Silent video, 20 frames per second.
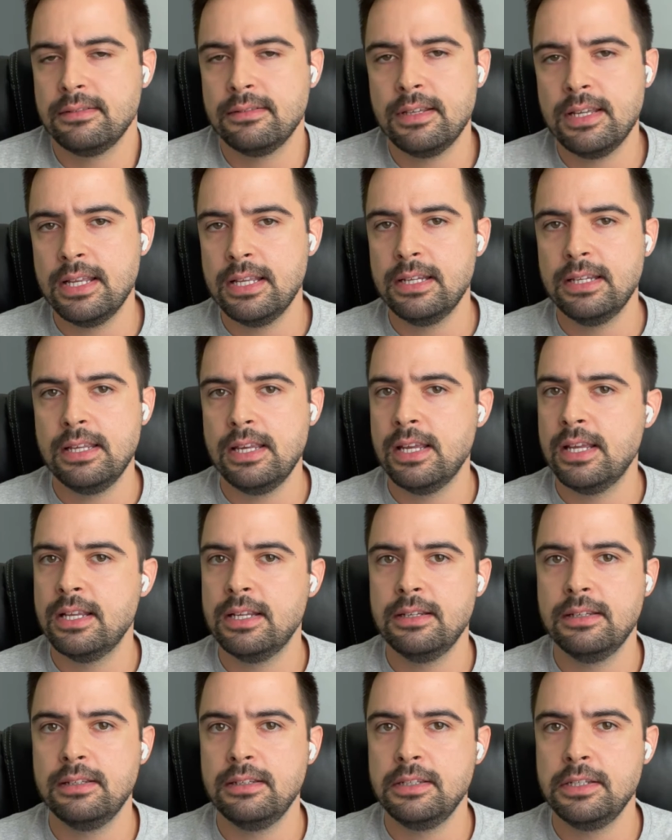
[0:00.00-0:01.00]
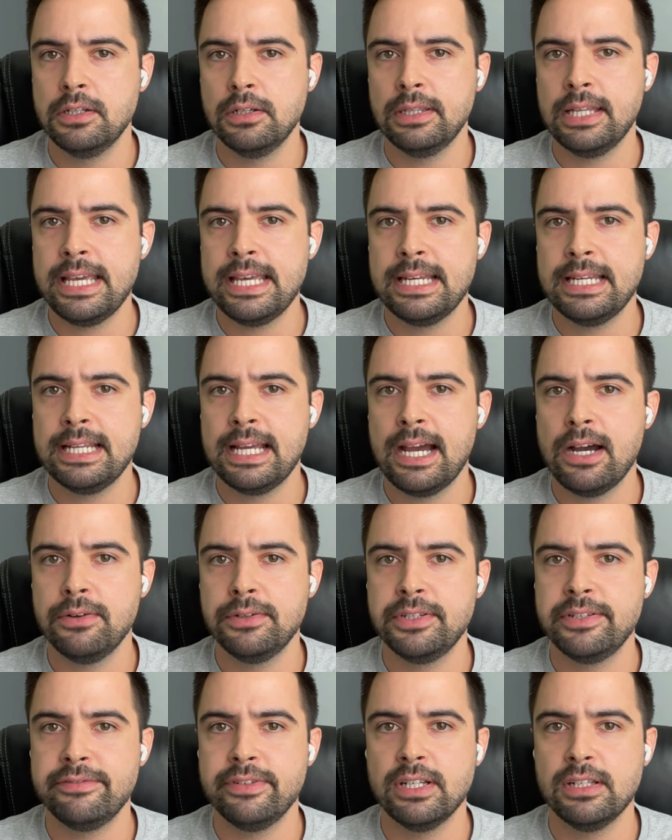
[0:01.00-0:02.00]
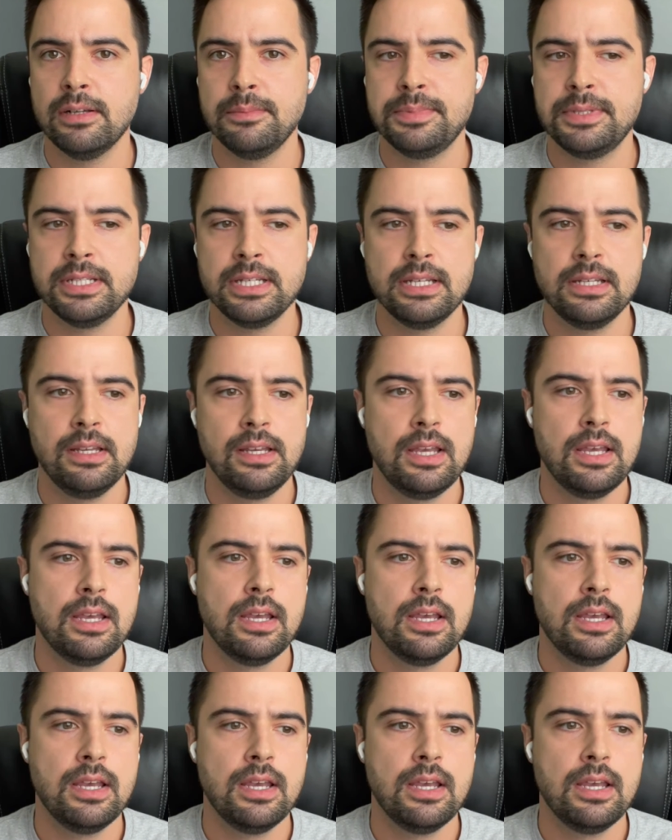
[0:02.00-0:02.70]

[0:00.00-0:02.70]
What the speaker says: and laid it out and developed it.